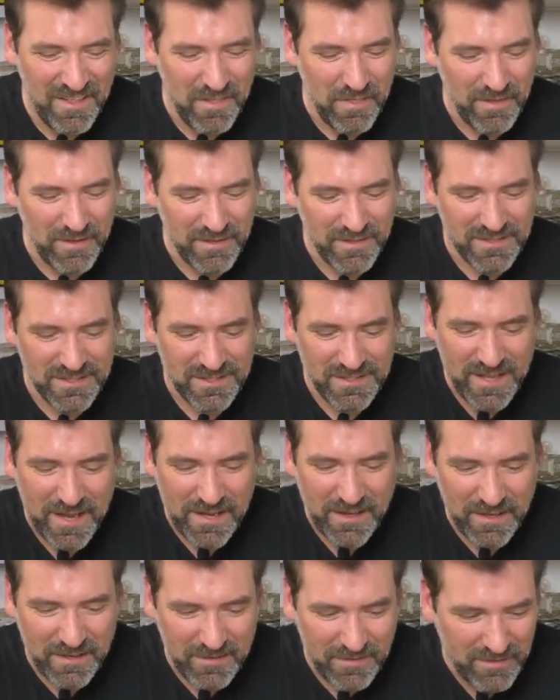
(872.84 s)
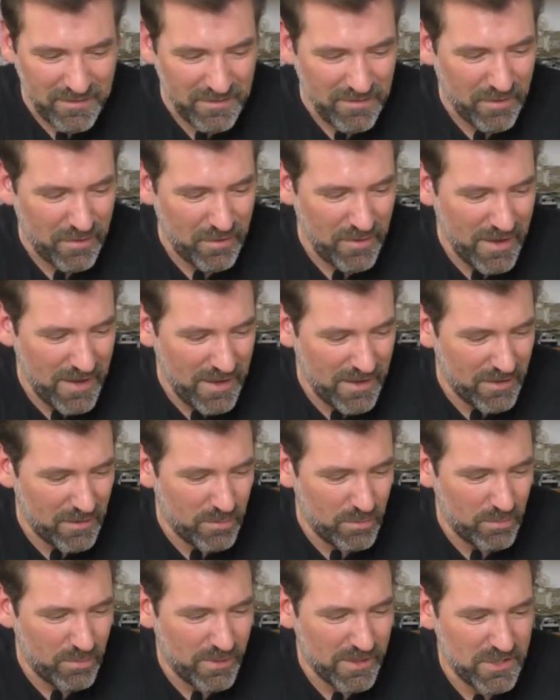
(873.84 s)
The second
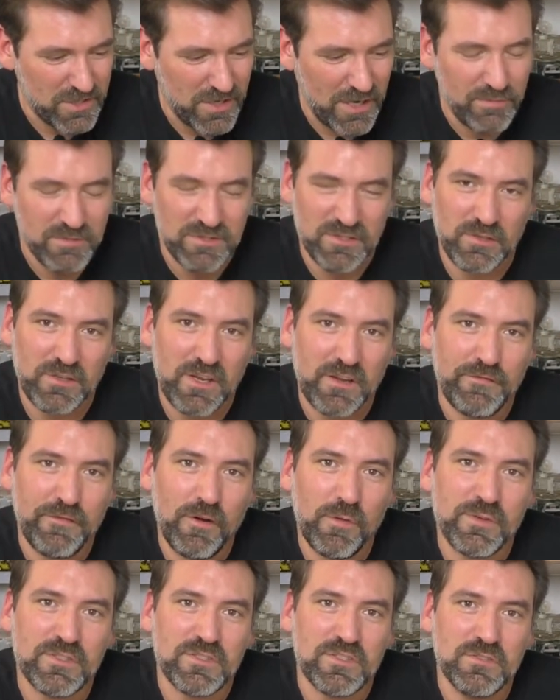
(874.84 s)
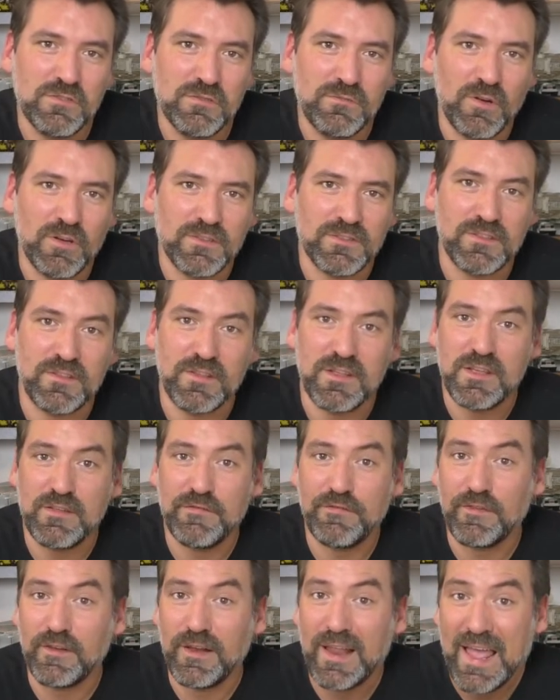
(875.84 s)
thing which I was looking forward to was the
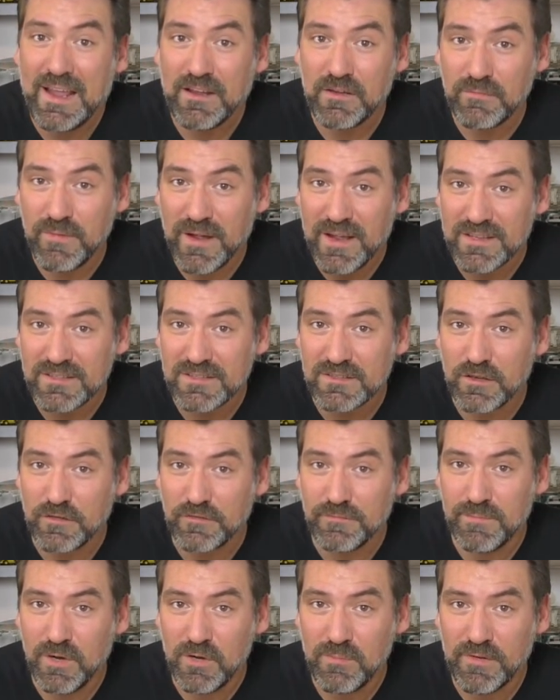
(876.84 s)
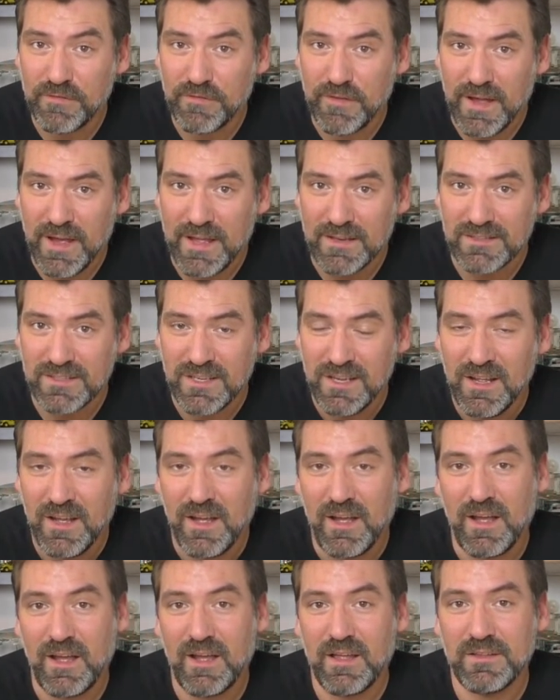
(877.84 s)
flag vest of Boba Fett.
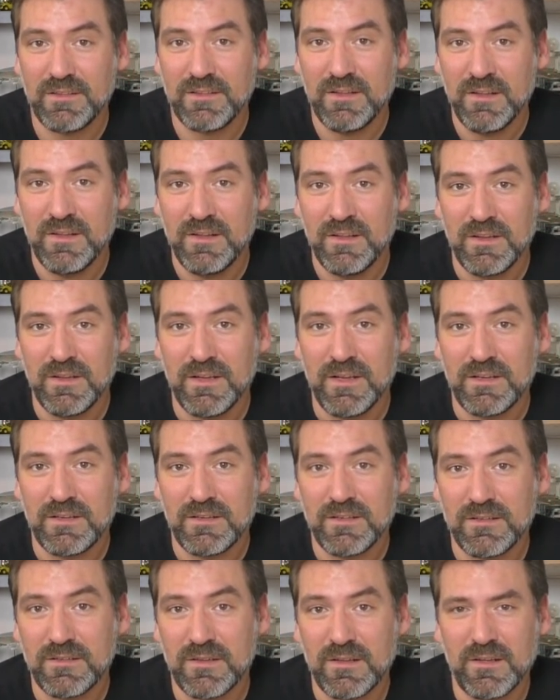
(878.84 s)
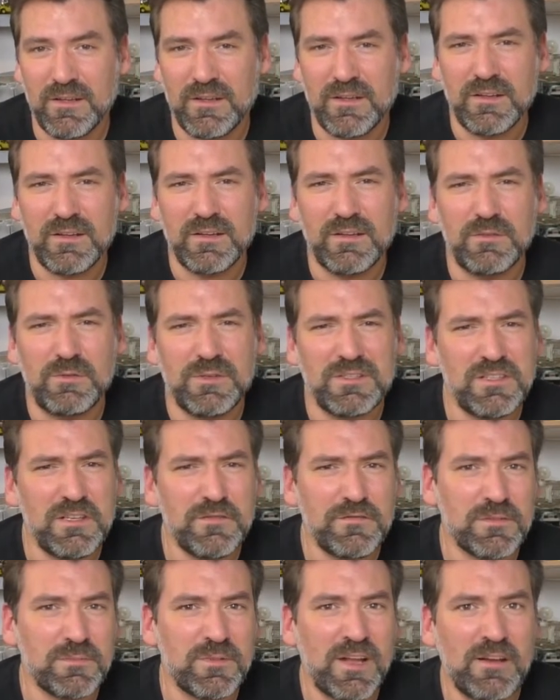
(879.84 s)
It
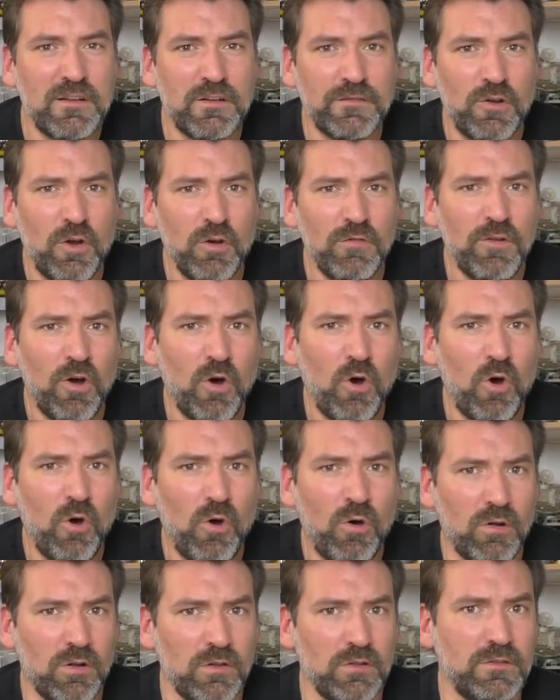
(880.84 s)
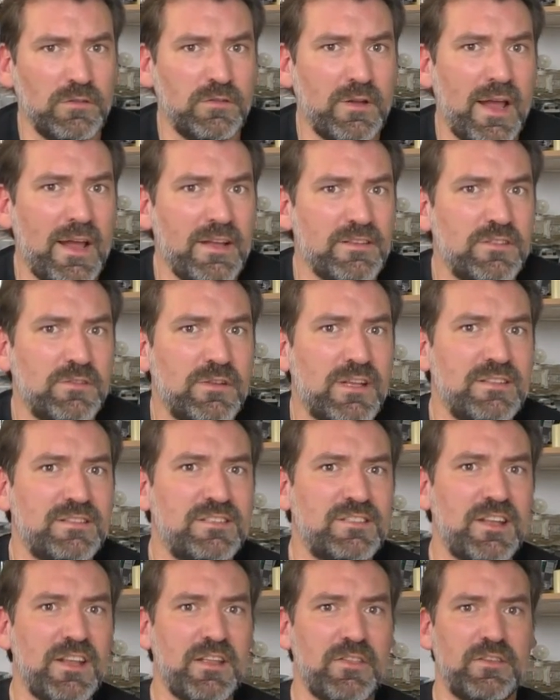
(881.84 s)
received some kind of an overhaul. As you can
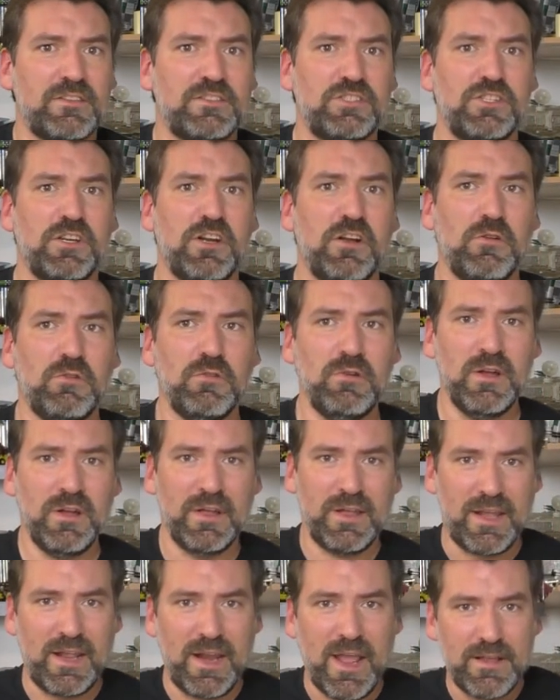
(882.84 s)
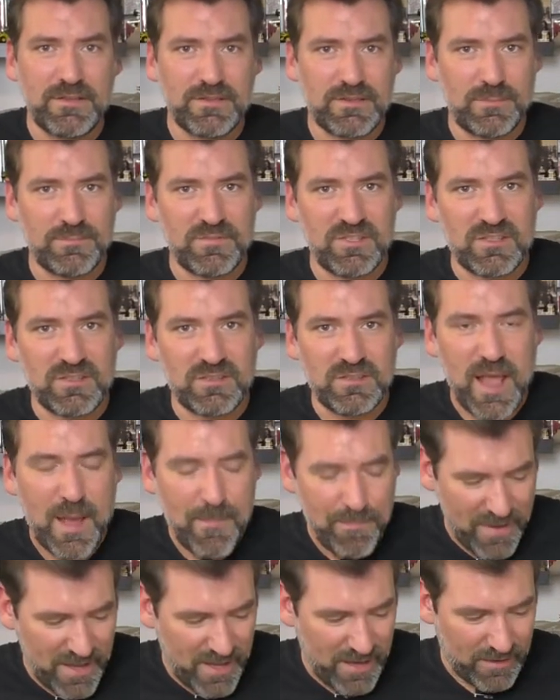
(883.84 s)
see in the show, it has some
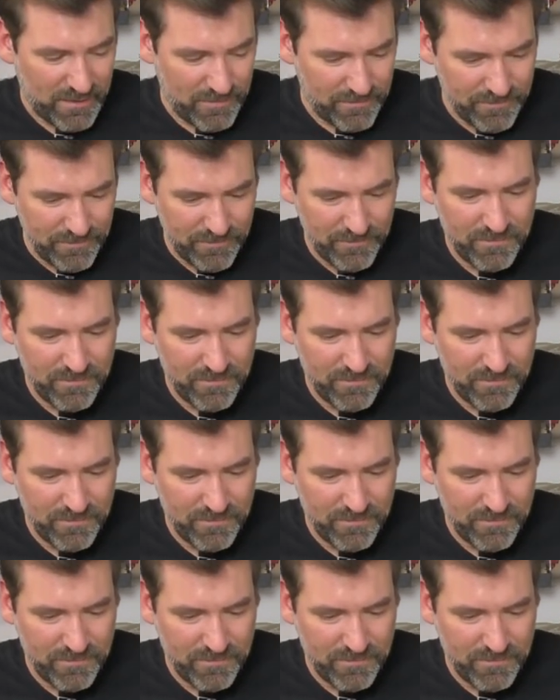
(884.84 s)
stepping